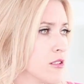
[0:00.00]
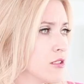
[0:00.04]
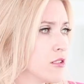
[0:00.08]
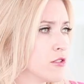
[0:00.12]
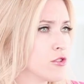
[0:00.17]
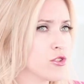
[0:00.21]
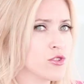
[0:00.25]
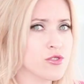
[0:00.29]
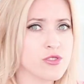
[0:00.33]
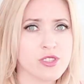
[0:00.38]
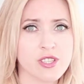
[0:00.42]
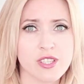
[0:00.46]

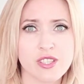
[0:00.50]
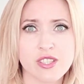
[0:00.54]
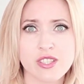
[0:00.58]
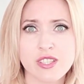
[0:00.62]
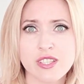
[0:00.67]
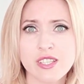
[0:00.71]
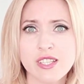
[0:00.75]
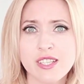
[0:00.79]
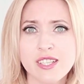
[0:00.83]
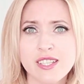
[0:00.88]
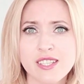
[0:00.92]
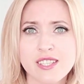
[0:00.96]
shouldn't
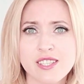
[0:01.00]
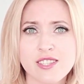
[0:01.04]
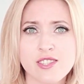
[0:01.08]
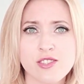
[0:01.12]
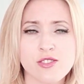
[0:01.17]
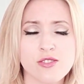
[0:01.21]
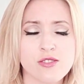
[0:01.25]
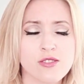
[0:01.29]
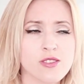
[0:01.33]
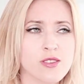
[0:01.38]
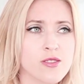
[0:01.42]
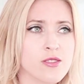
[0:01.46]
exist,
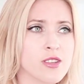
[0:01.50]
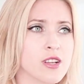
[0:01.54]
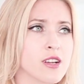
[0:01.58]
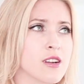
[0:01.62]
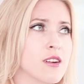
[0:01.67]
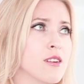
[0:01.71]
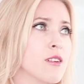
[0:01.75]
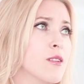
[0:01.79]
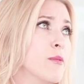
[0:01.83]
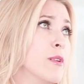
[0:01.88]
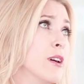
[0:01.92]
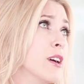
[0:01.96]
you know, like,
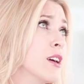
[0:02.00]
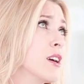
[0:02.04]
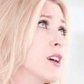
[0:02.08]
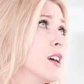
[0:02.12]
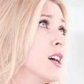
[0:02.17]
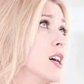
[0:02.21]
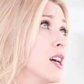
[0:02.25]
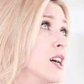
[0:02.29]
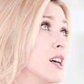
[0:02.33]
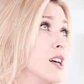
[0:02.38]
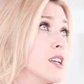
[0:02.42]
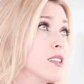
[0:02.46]
oh my
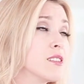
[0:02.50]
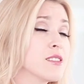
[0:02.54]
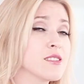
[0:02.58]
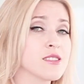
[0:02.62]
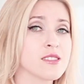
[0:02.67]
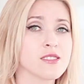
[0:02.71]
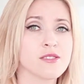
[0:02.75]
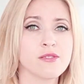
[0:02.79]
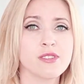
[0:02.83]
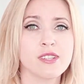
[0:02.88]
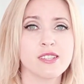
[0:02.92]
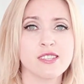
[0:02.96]
god, this
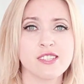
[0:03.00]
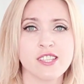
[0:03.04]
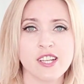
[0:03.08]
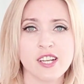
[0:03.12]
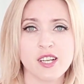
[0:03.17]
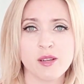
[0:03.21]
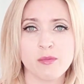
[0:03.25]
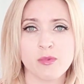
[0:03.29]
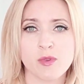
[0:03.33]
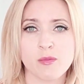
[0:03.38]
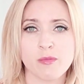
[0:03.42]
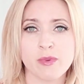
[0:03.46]
is really
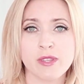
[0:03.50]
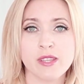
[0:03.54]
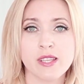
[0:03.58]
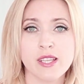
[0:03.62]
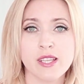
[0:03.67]
terrible. But